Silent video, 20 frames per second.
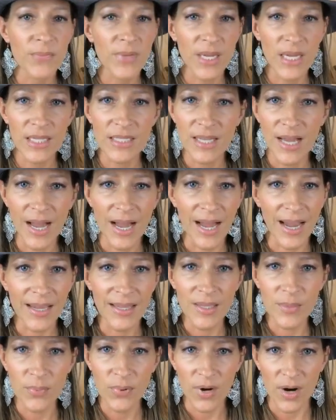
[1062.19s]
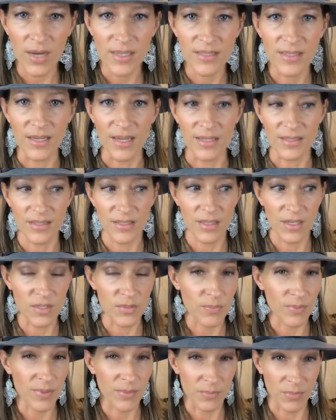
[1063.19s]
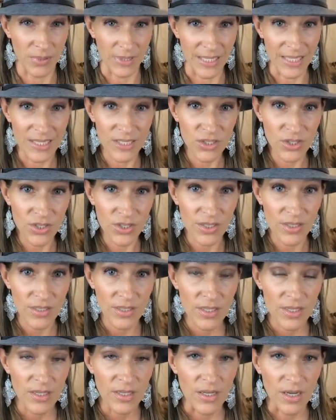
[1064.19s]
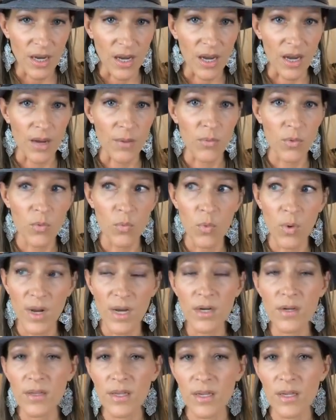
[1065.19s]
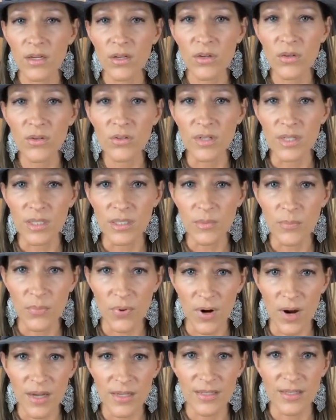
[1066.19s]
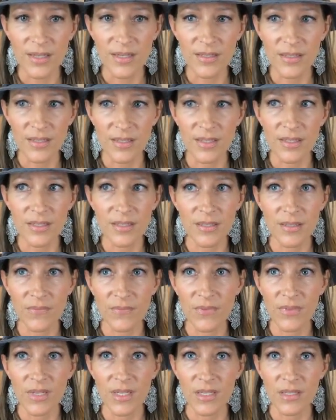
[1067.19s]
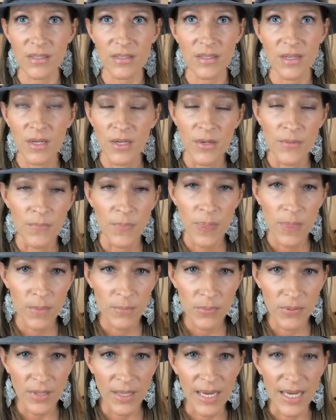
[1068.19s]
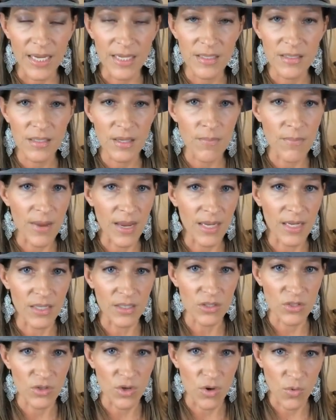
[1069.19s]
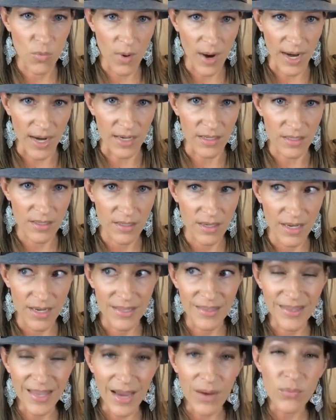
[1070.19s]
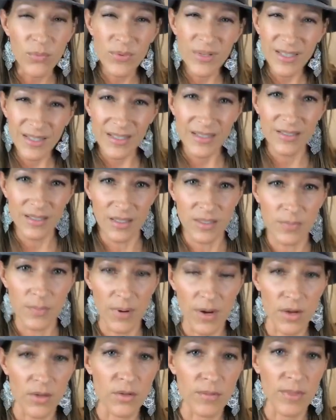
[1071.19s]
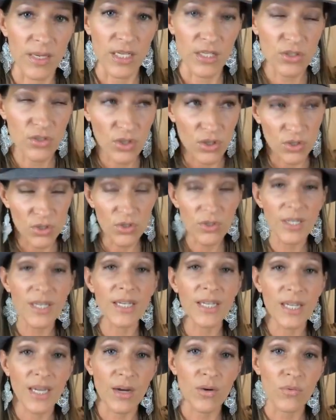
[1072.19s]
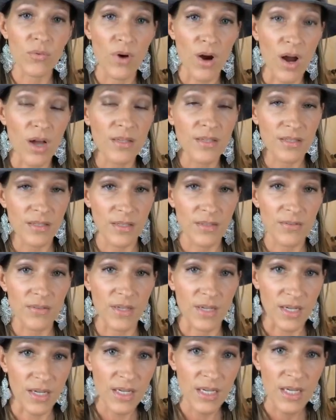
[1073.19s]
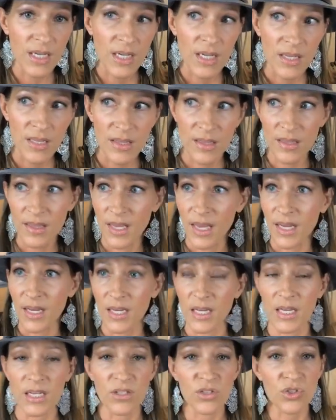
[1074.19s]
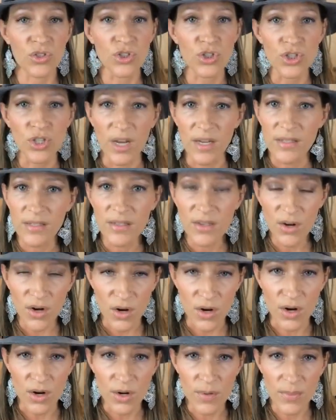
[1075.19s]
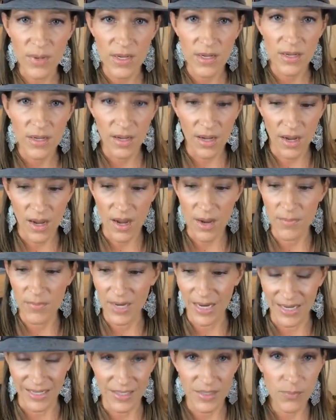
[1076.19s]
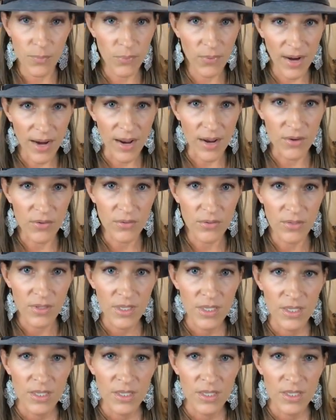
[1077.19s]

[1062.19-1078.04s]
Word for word: It's highly processed. It's bleached. Um, what are they using to process this this plant to make it so white? That really does bother me. So you can get raw stevia that is just the herb um, and it's brown,